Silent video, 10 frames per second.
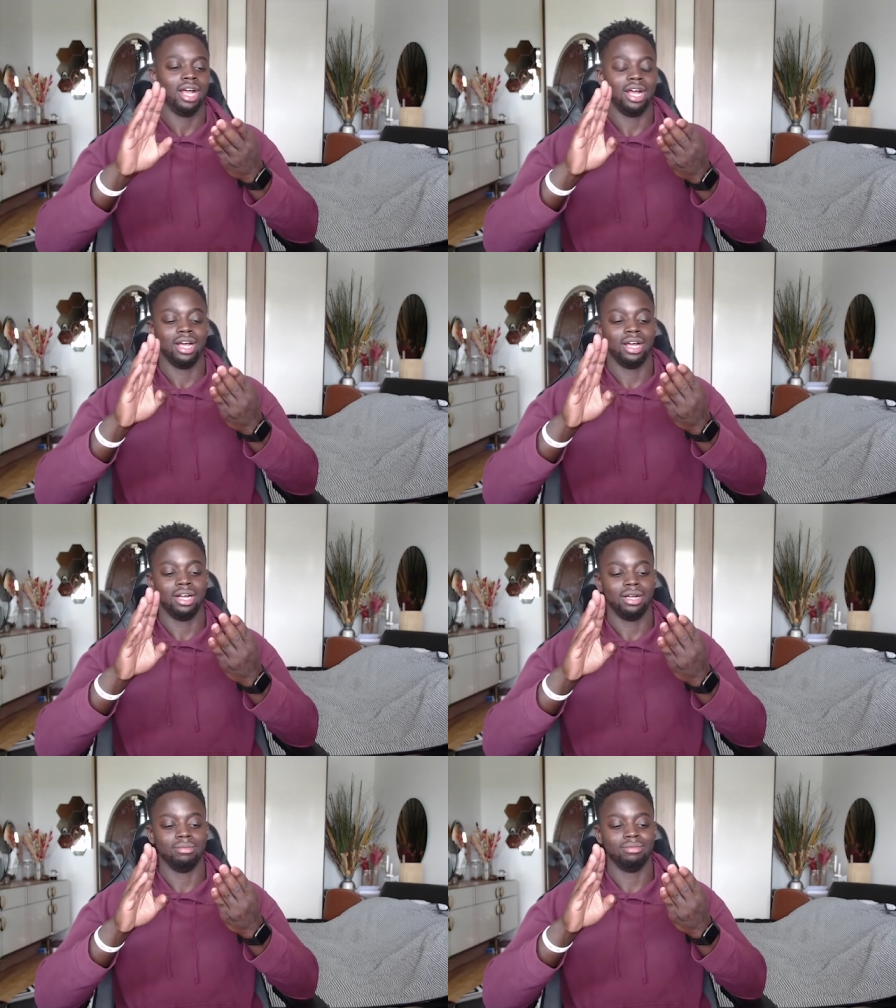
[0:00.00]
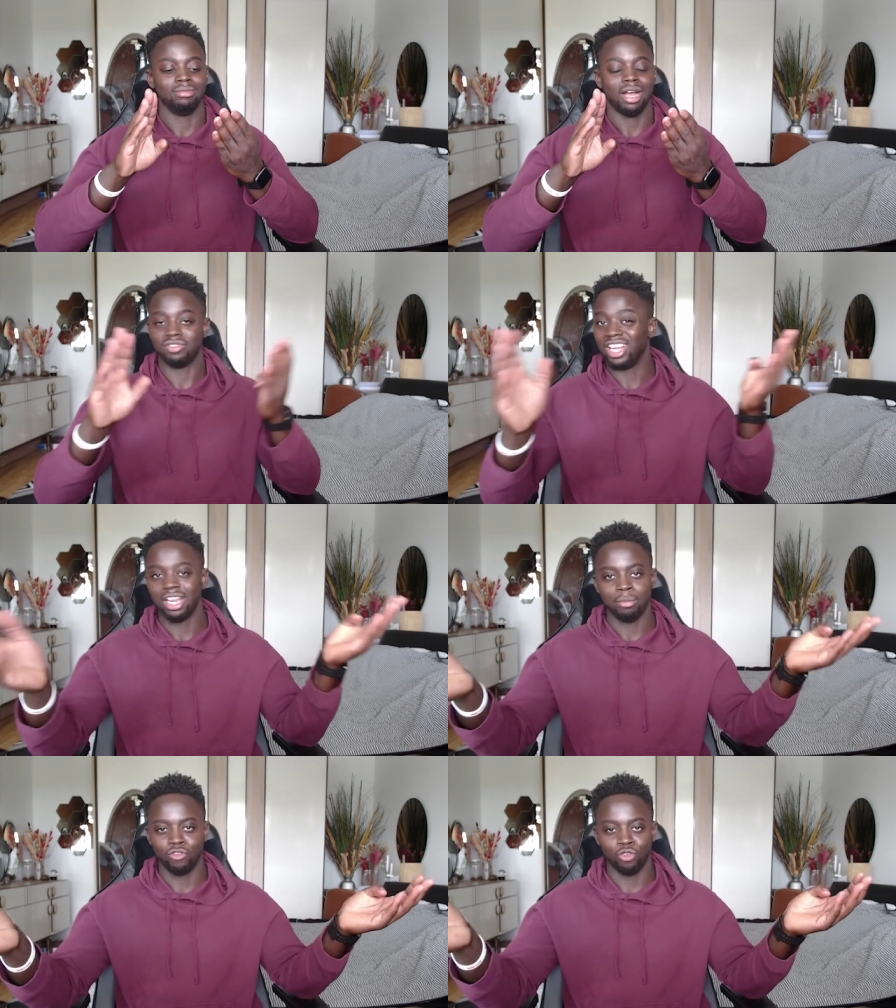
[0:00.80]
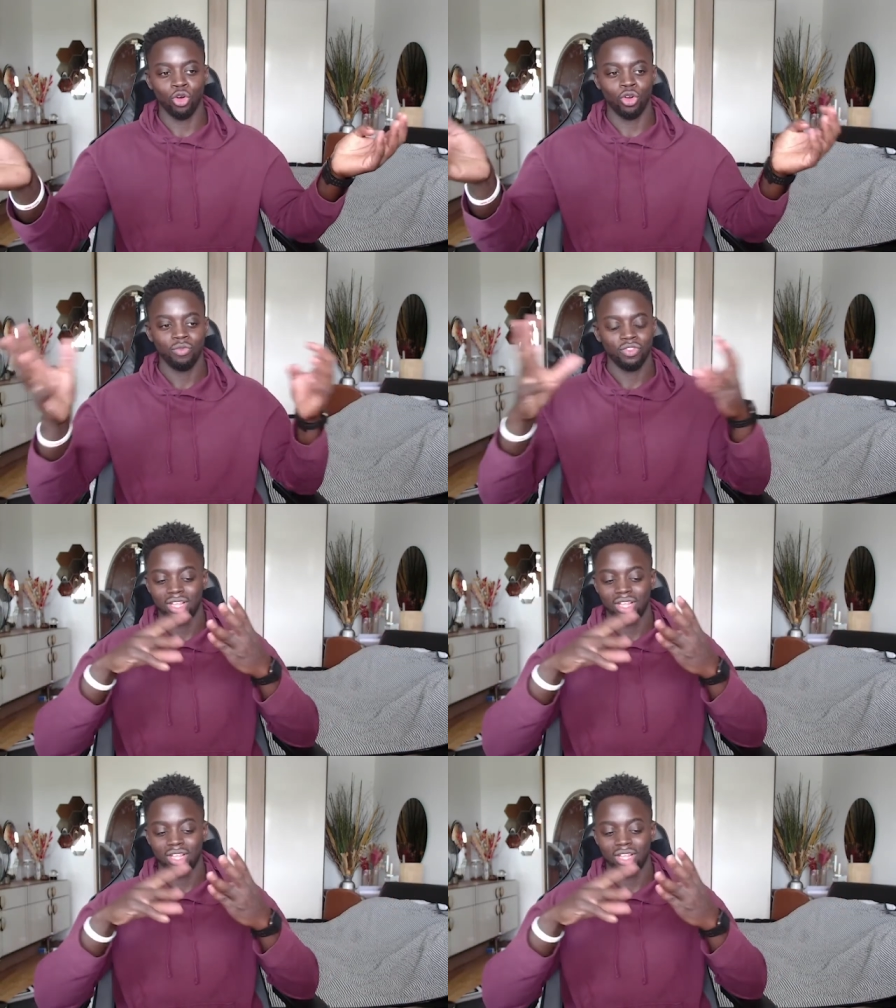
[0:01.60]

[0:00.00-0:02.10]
Um, I've done it before.